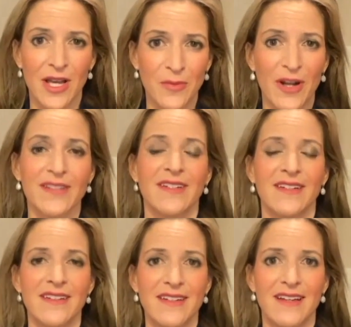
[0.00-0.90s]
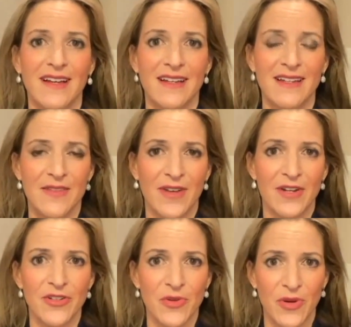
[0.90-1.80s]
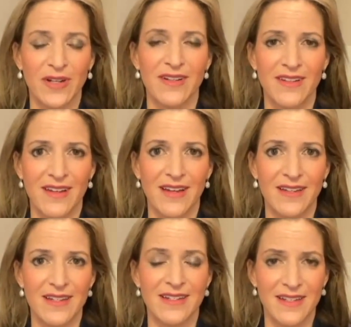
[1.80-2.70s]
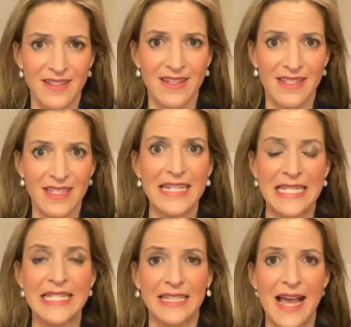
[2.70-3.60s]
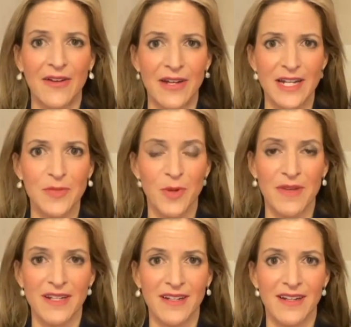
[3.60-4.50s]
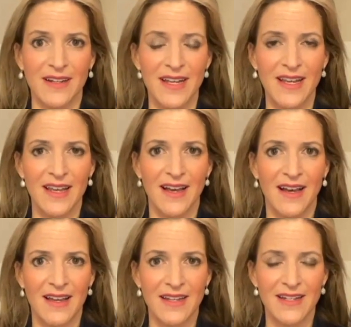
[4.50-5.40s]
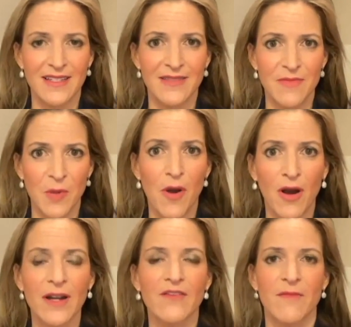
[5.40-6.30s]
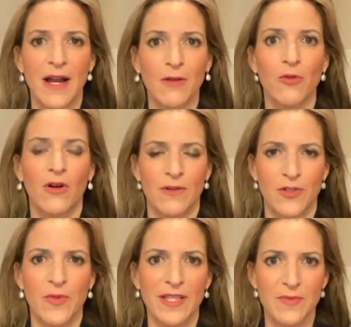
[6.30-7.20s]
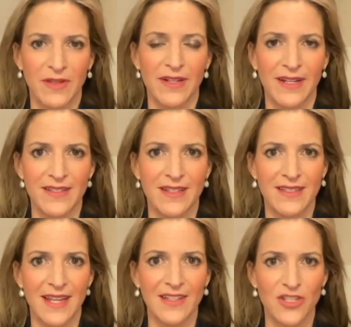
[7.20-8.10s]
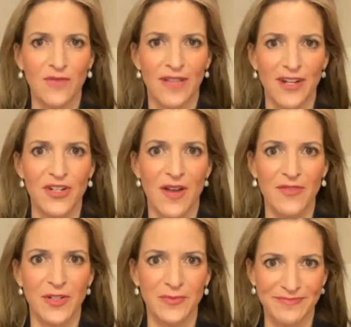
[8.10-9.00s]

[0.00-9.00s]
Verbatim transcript: law and precedent, uh, have underscored uh, does is, is allowed and is permitted and uh, is you know, part of my role and responsibility as the state's chief election officer